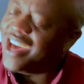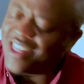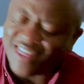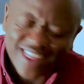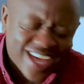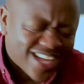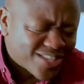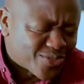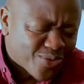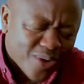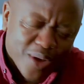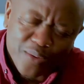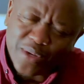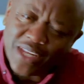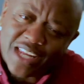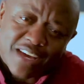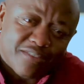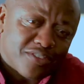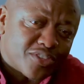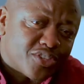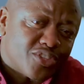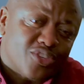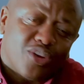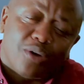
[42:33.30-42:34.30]
That's why we
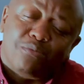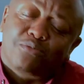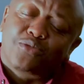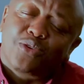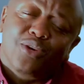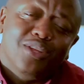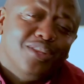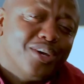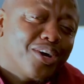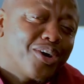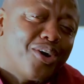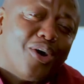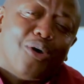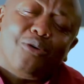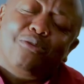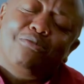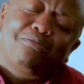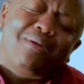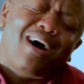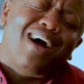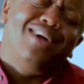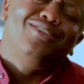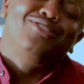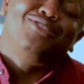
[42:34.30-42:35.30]
never stop doing the
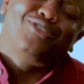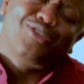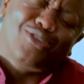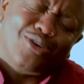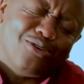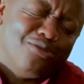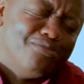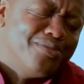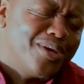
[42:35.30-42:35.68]
Goldmine Show,